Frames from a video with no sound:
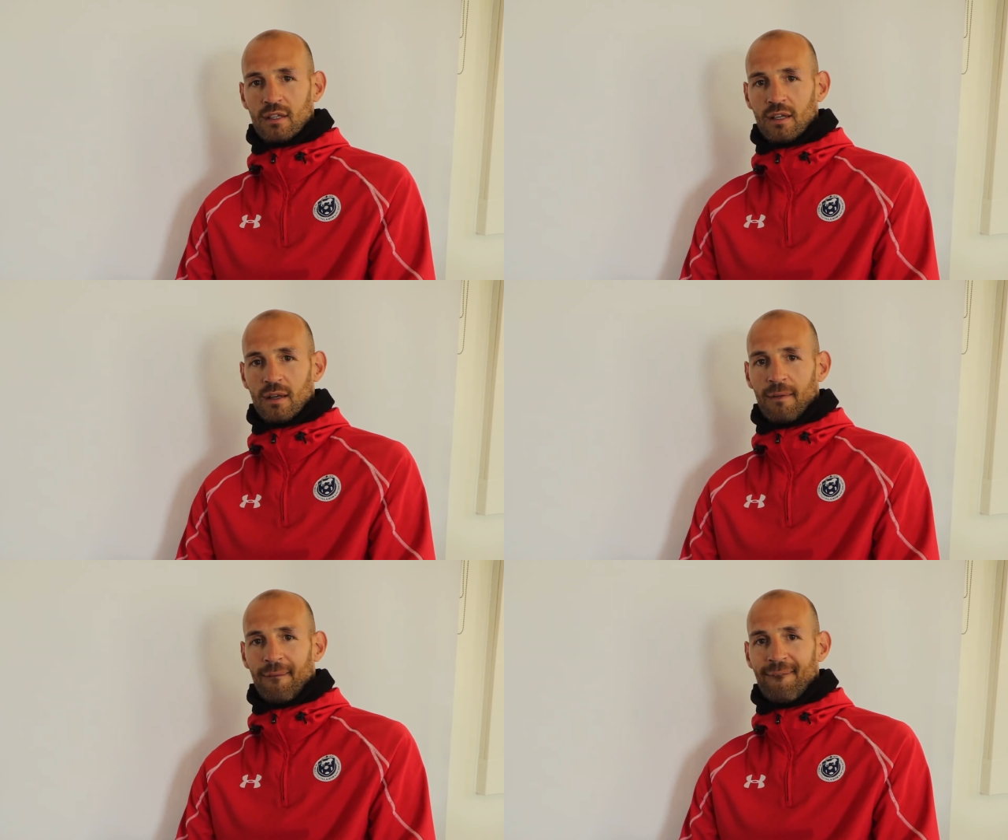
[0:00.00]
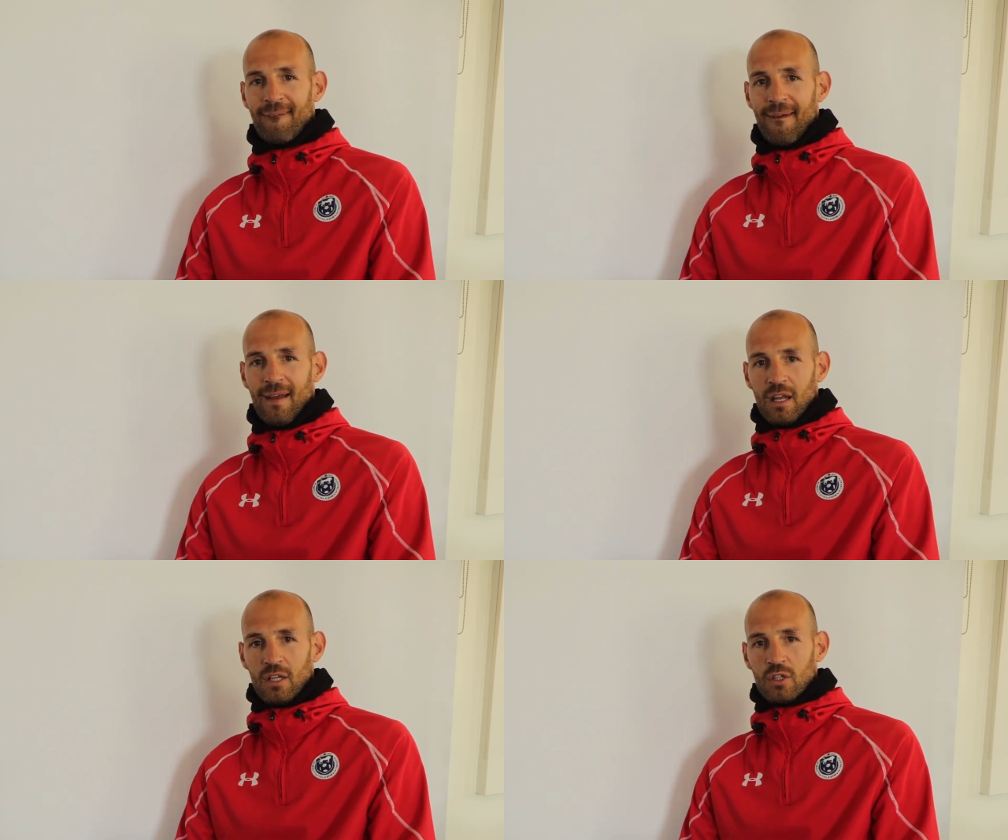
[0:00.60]
Uh,
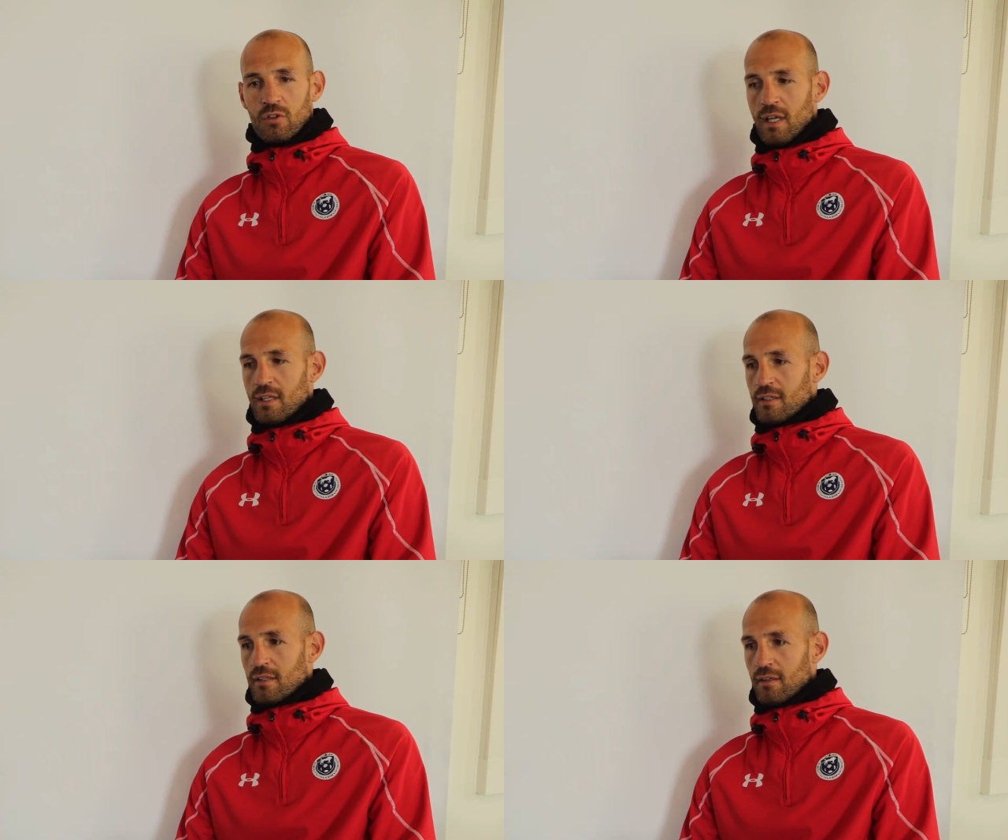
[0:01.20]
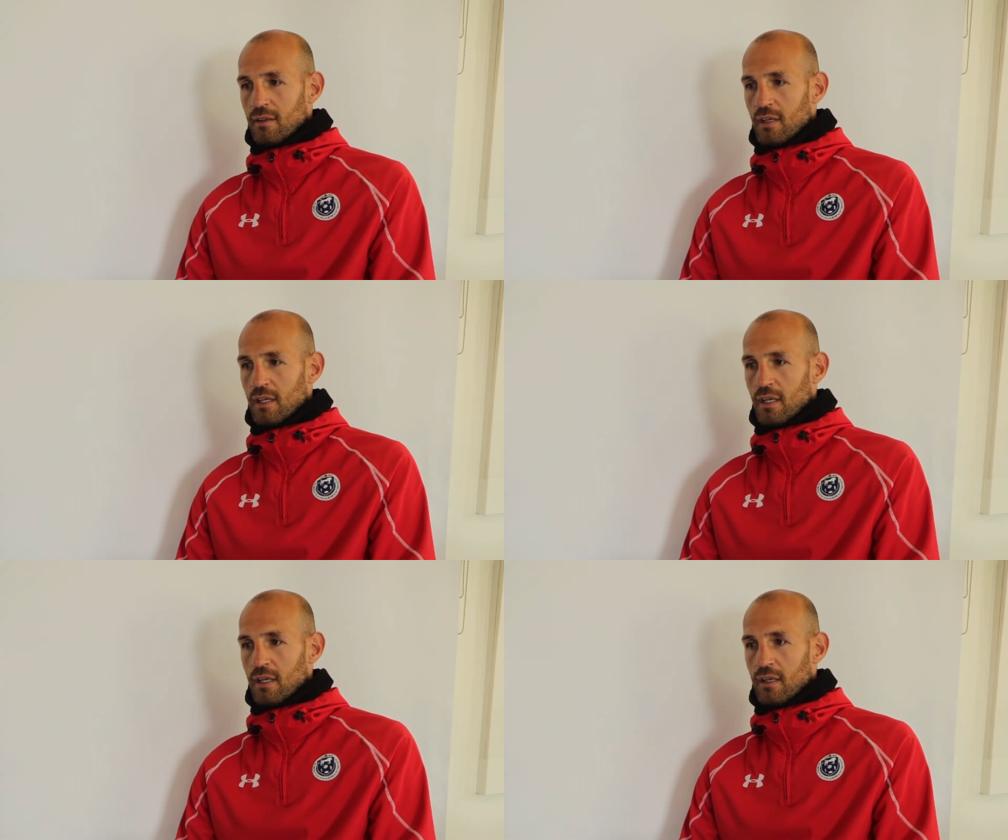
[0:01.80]
great
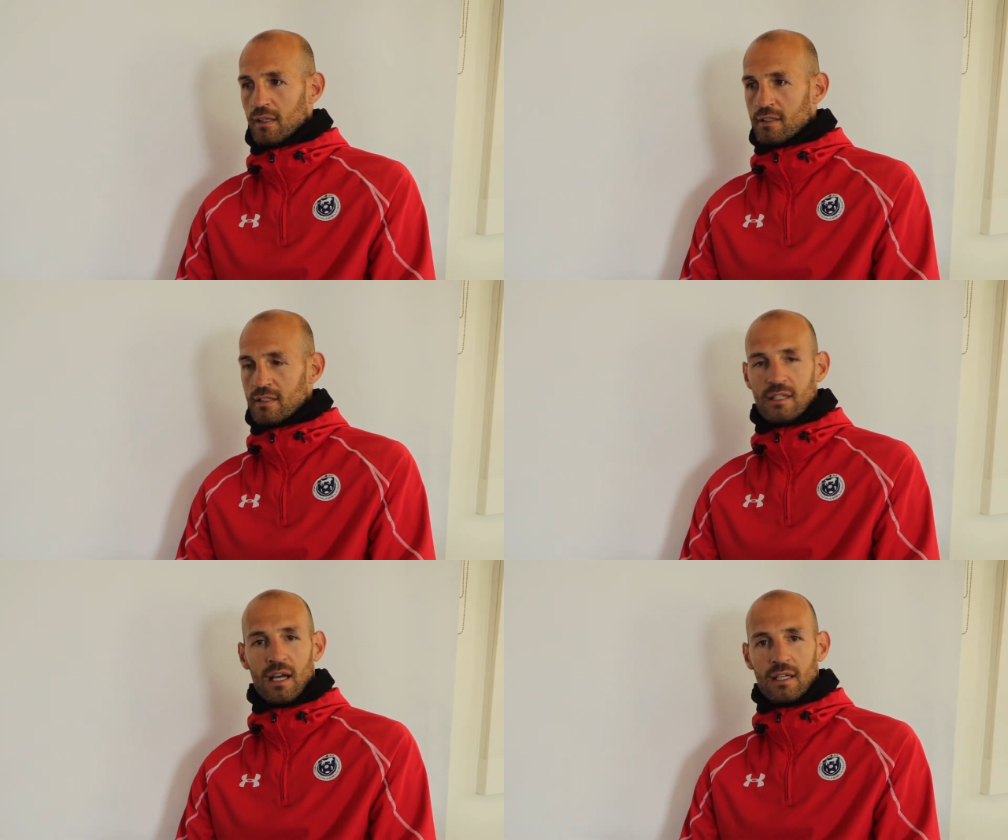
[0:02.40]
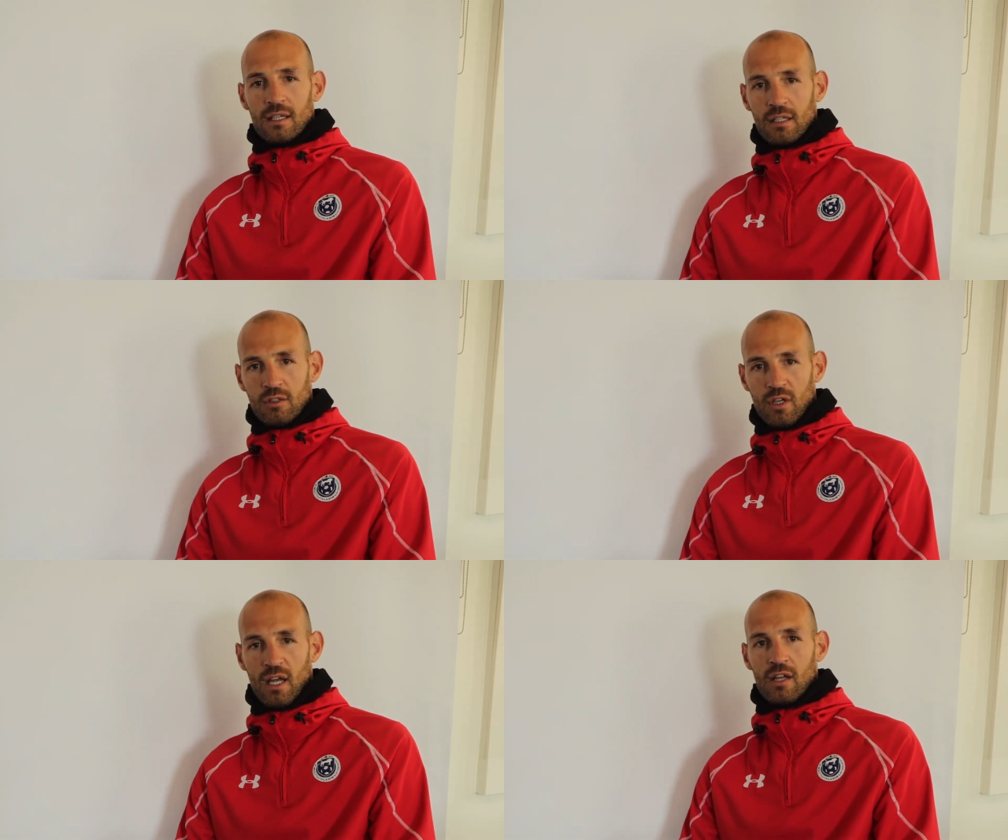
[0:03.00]
uh, desire,
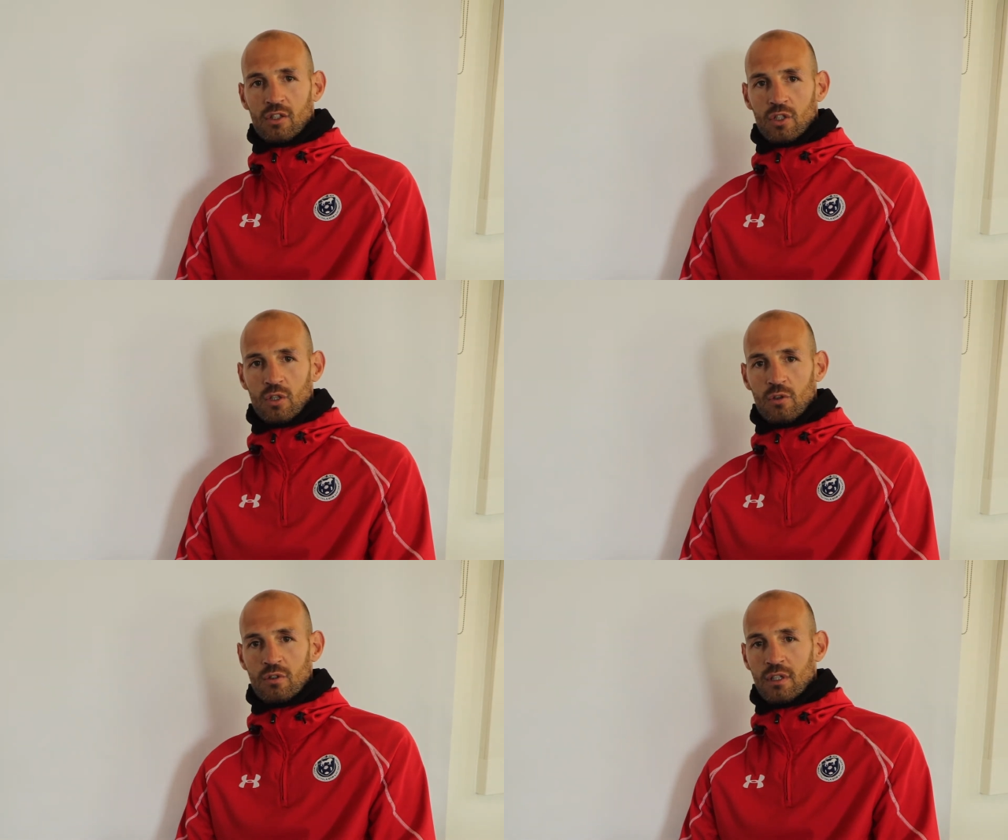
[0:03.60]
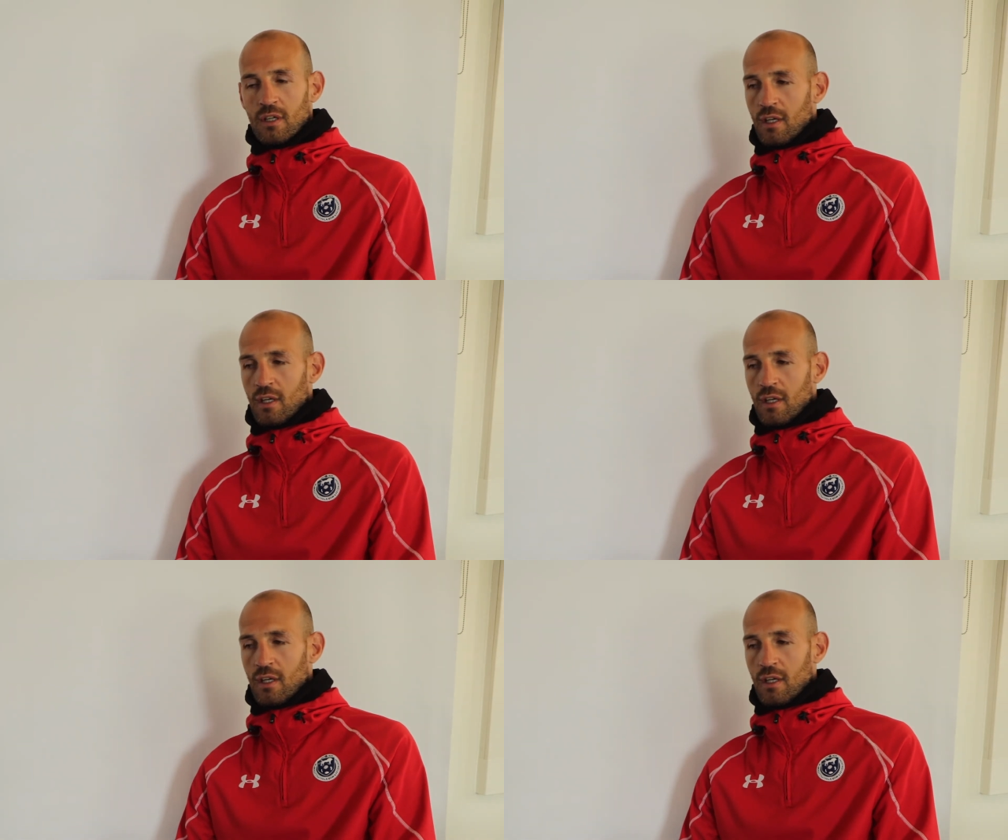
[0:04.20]
great attitude,